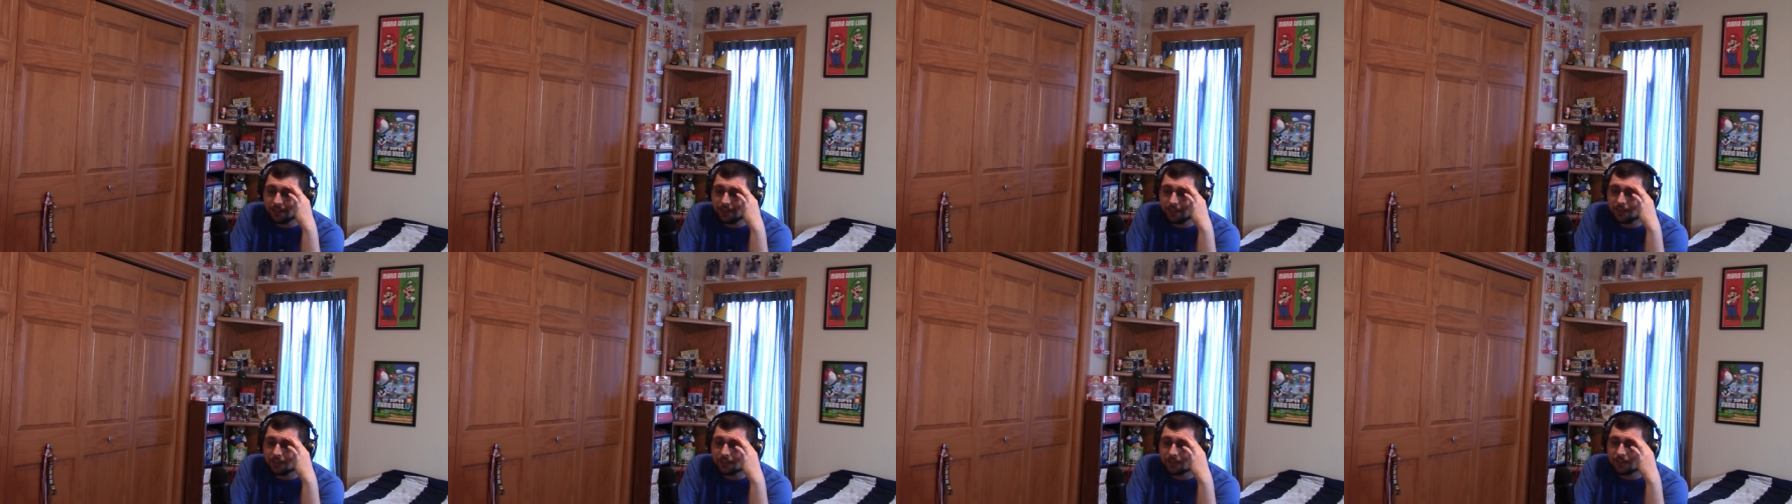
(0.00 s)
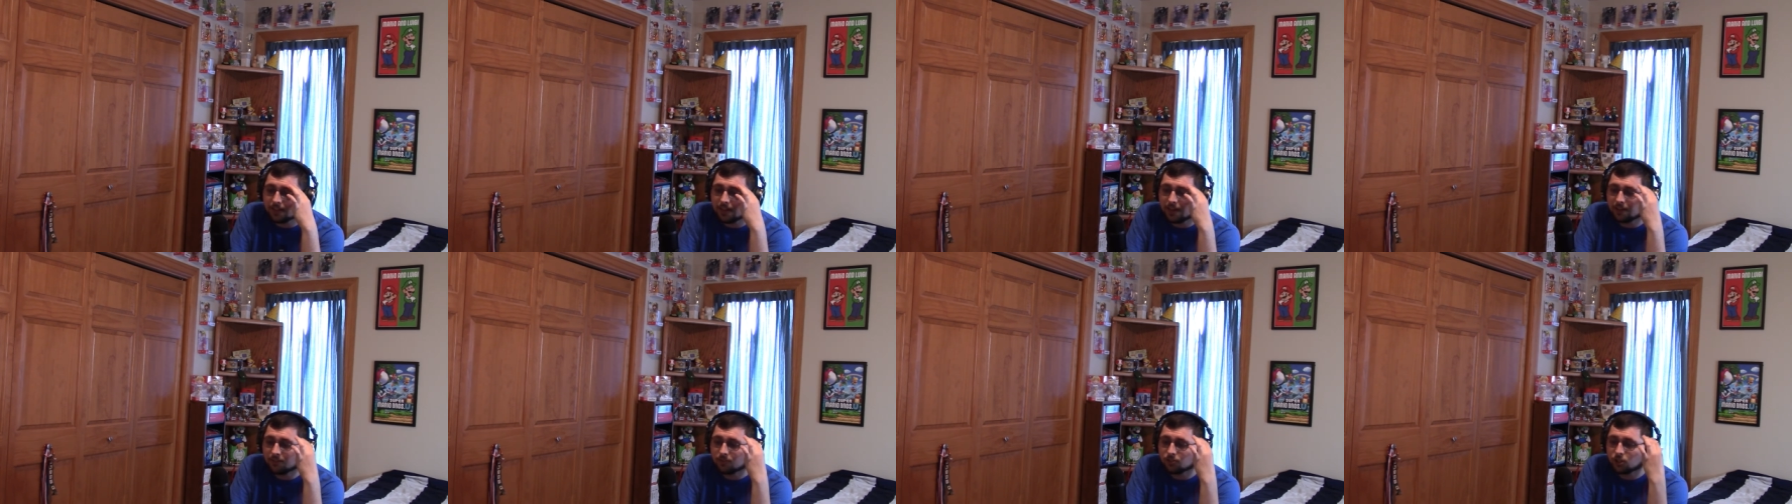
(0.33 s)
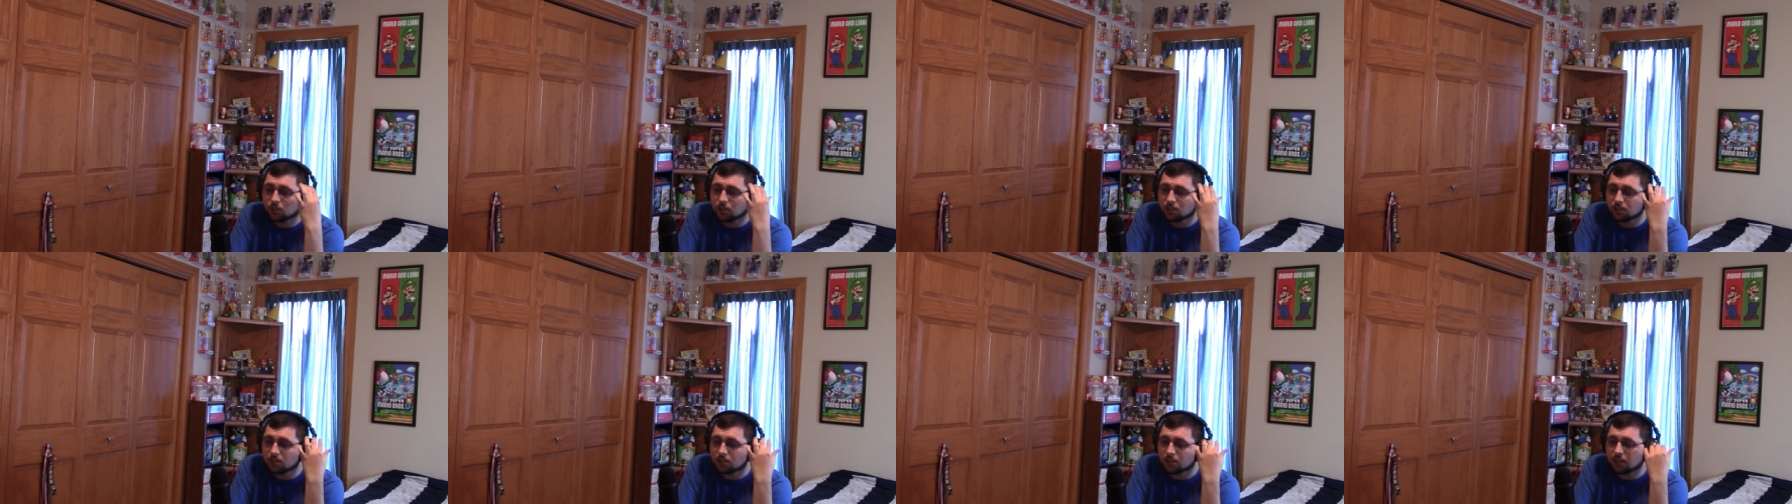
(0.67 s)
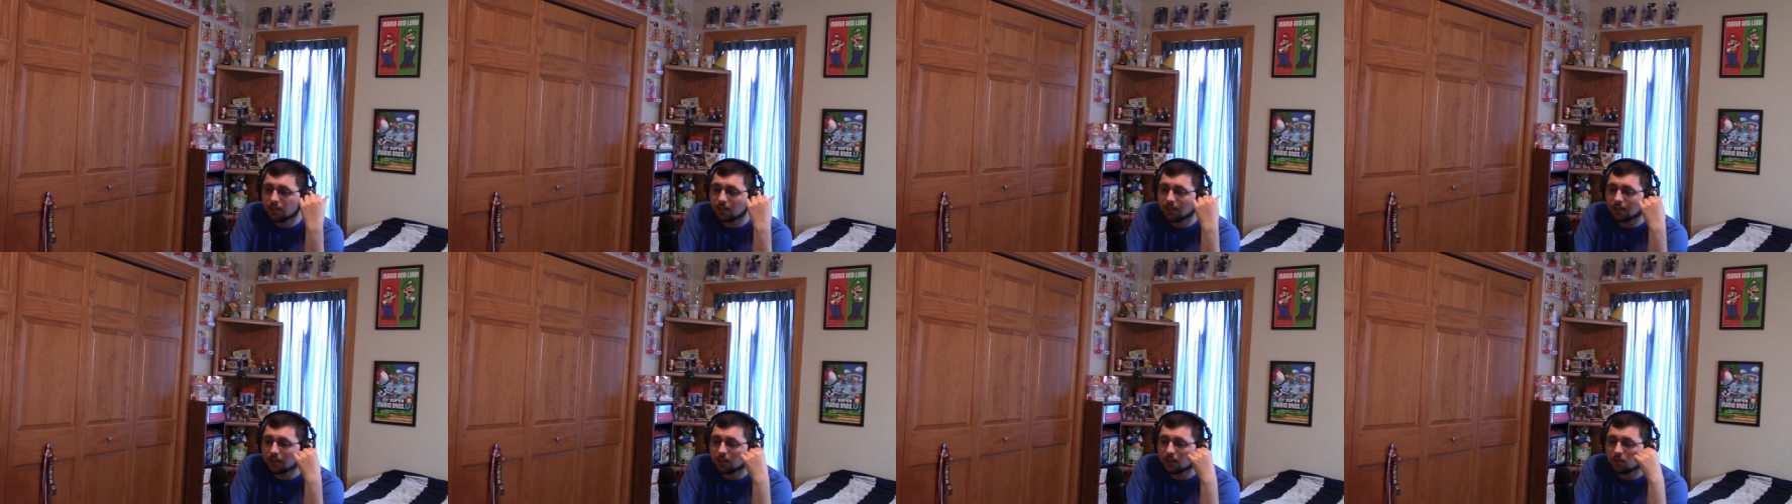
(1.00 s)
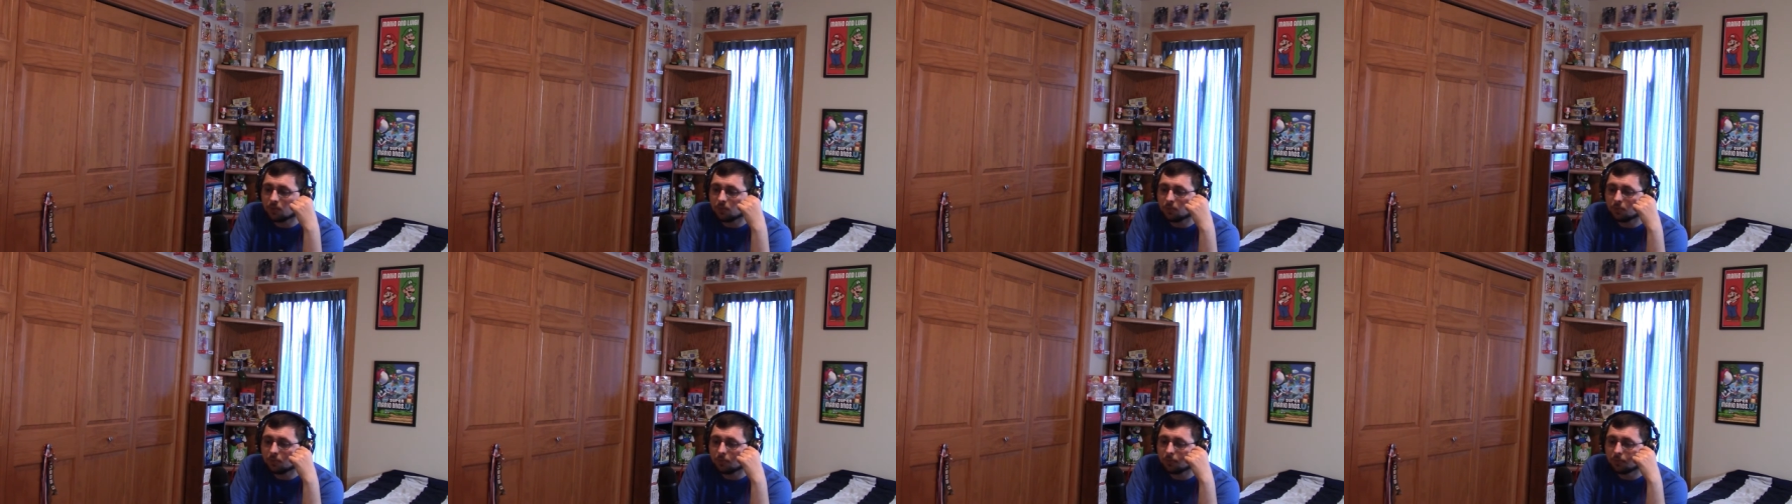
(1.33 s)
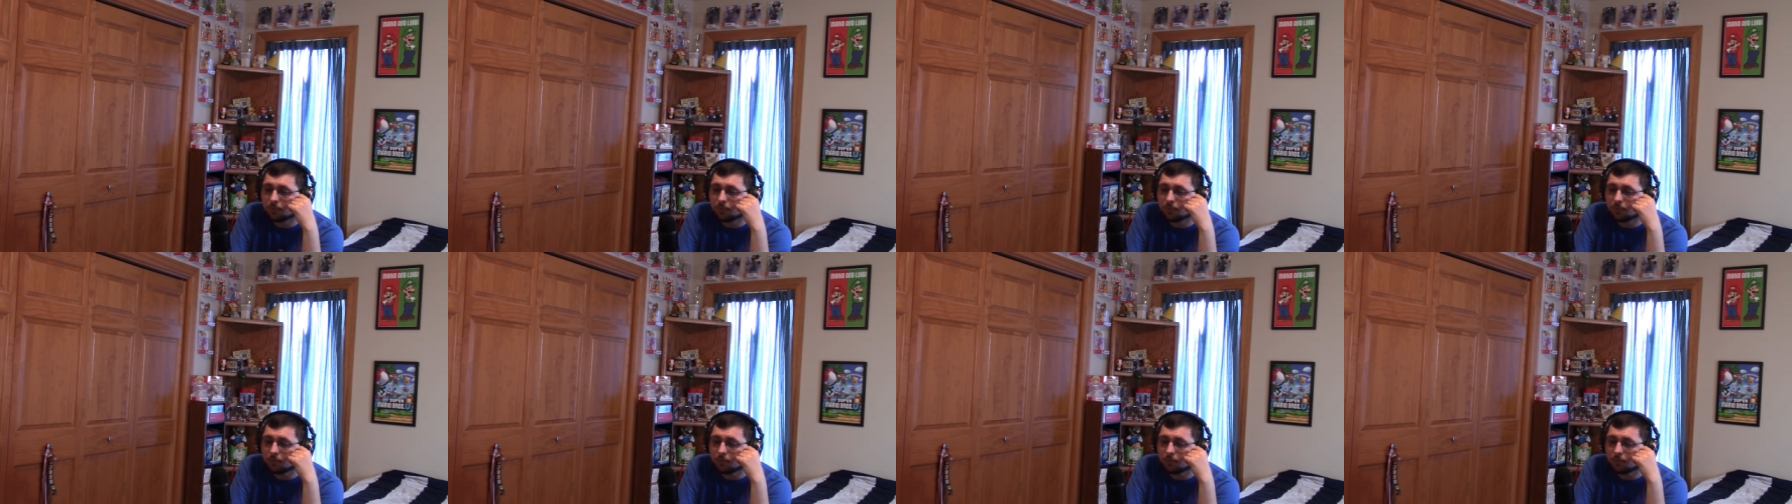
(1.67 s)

instead of just 1